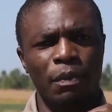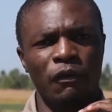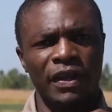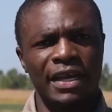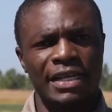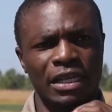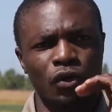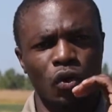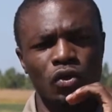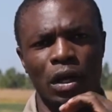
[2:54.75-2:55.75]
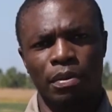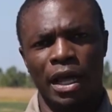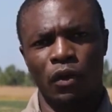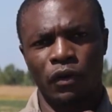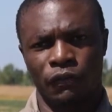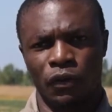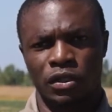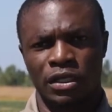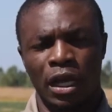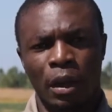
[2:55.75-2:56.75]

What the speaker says: of fertilizer are you going to apply on your field.